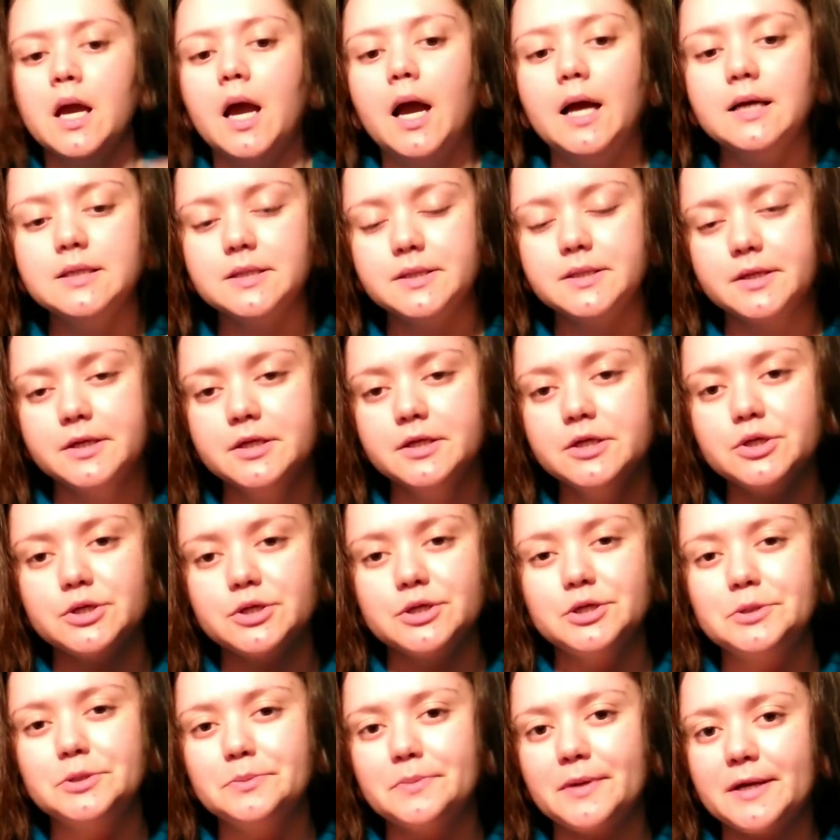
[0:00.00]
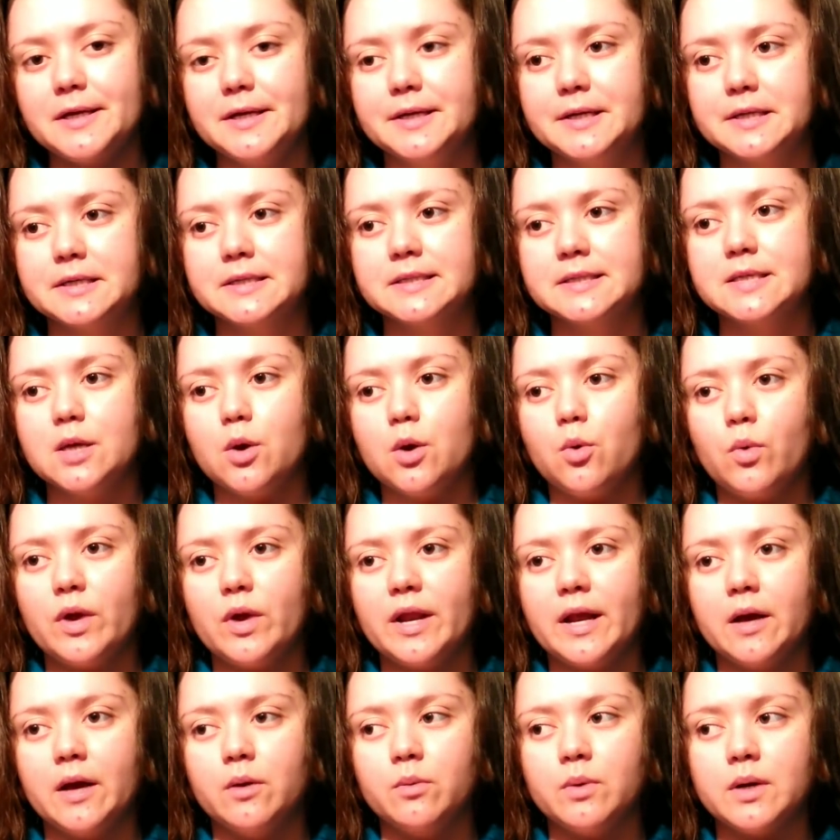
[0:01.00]
I started stretching my ears
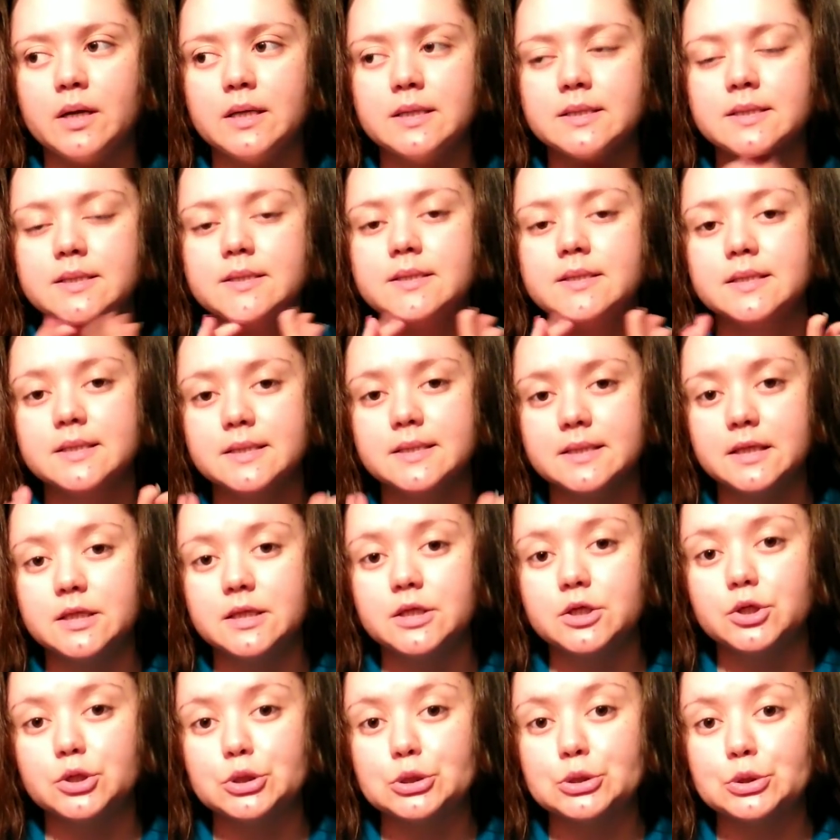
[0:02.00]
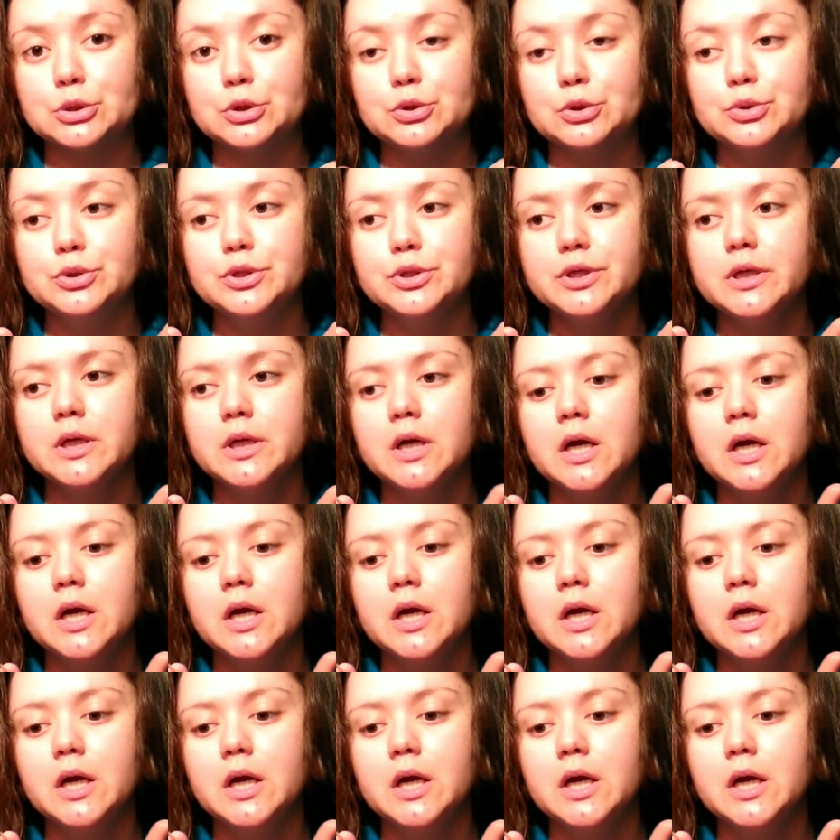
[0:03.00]
when I was 16 years old.